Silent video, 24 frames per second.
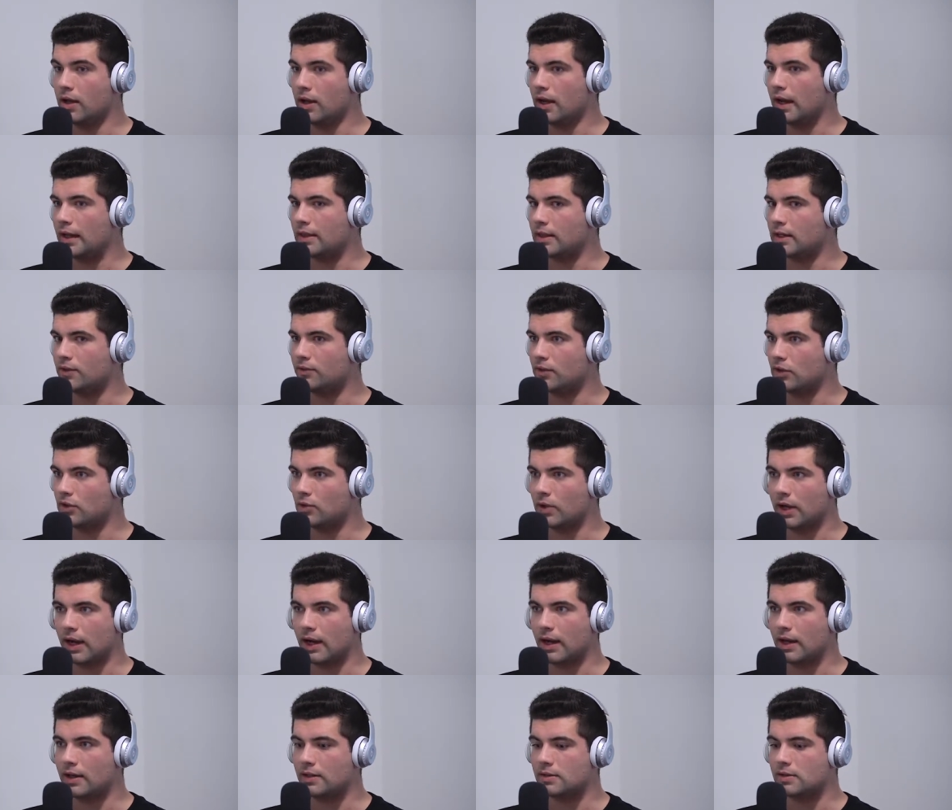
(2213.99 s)
And then if you
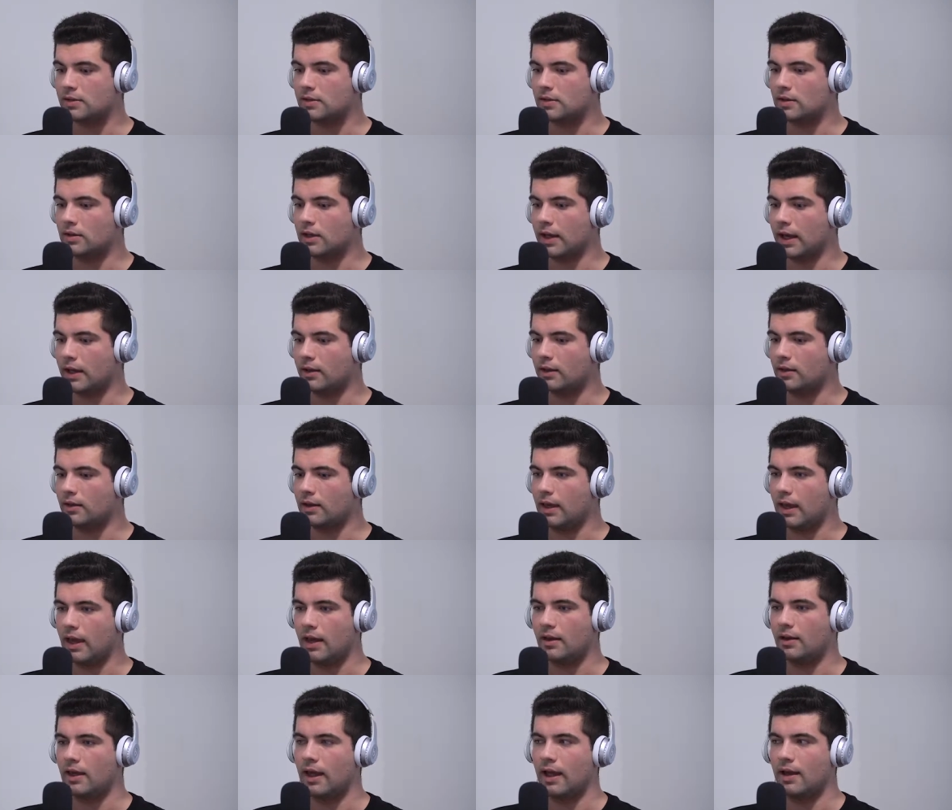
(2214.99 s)
guys like
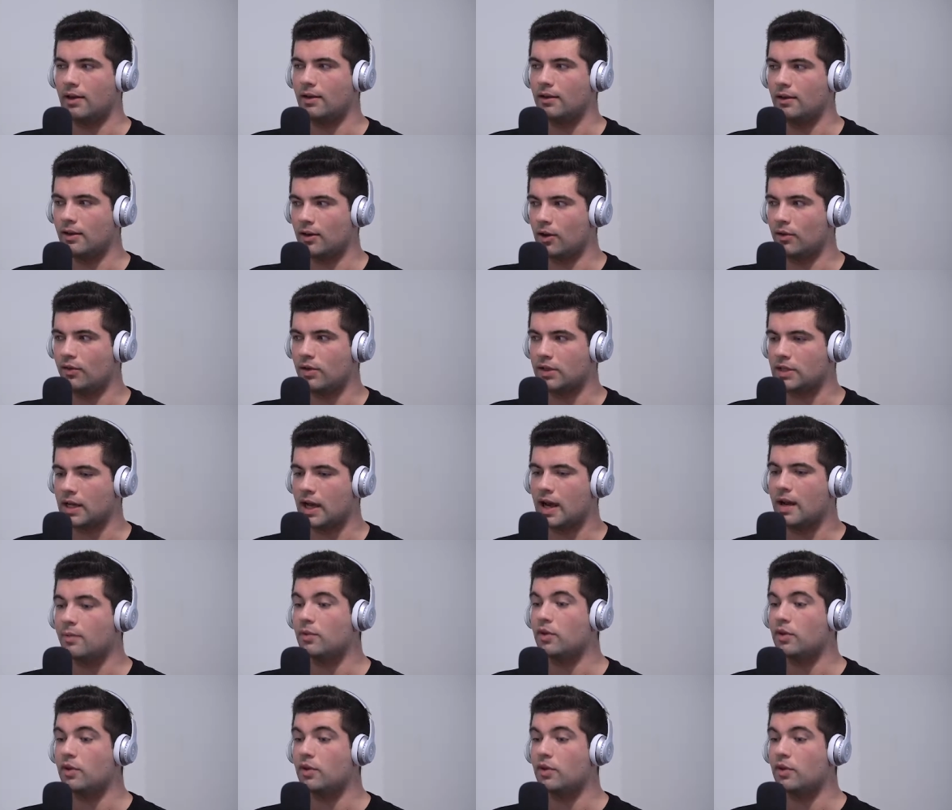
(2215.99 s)
can't handle it over time,